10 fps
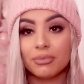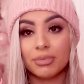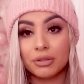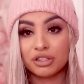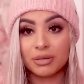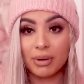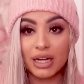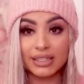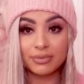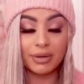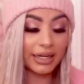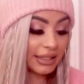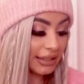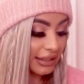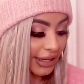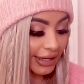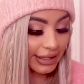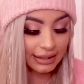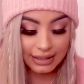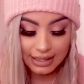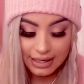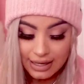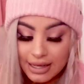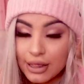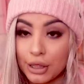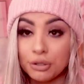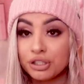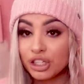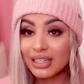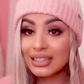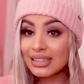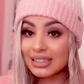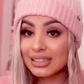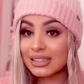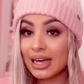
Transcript: bougie body sprays and lotions.